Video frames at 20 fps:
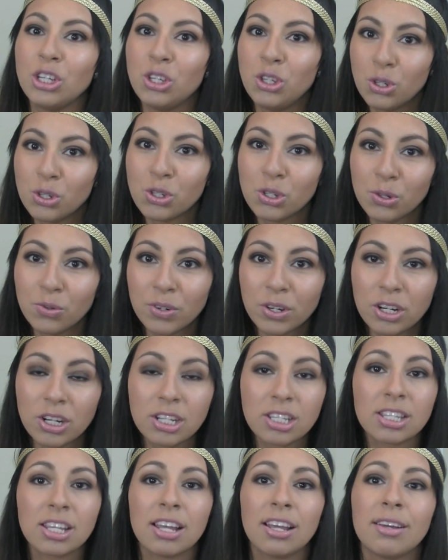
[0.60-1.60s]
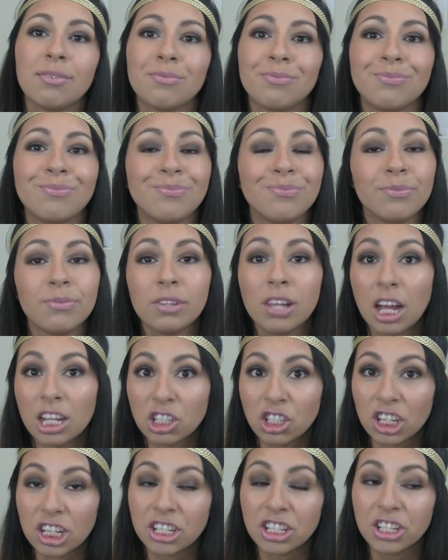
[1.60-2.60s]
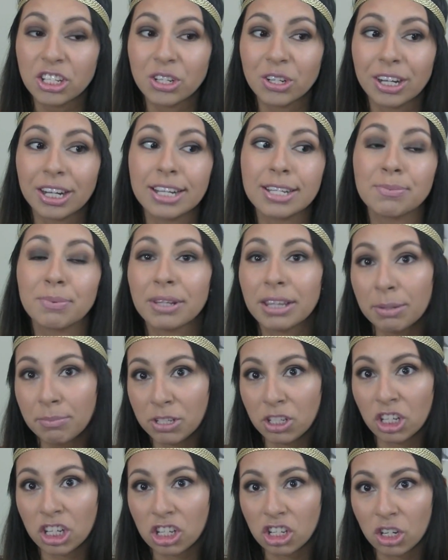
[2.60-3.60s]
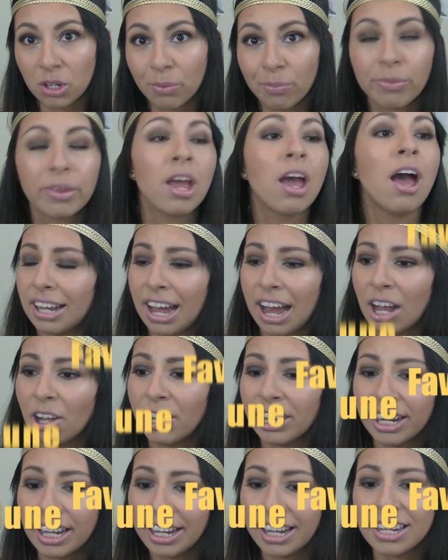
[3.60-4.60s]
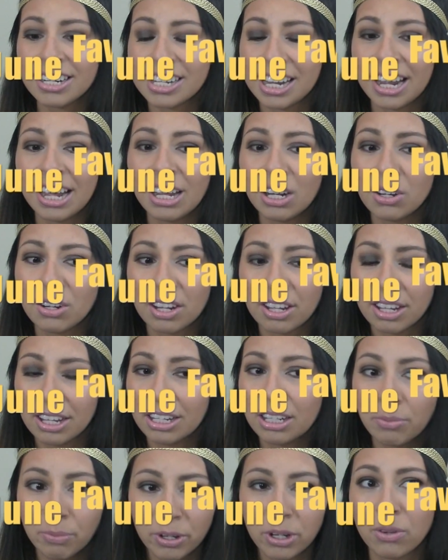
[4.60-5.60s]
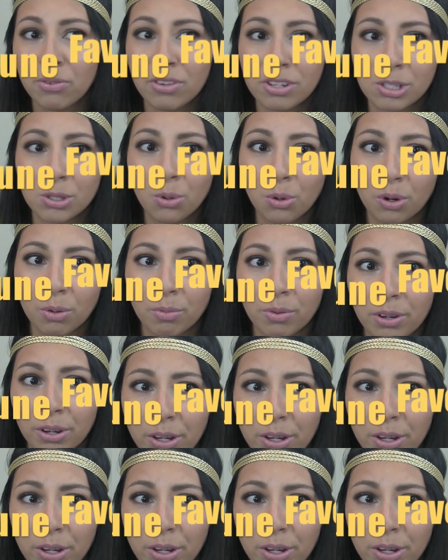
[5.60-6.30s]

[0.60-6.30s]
YouTubers, not judging you guys, but let me judge you. How can I get tanned in the middle of a storm?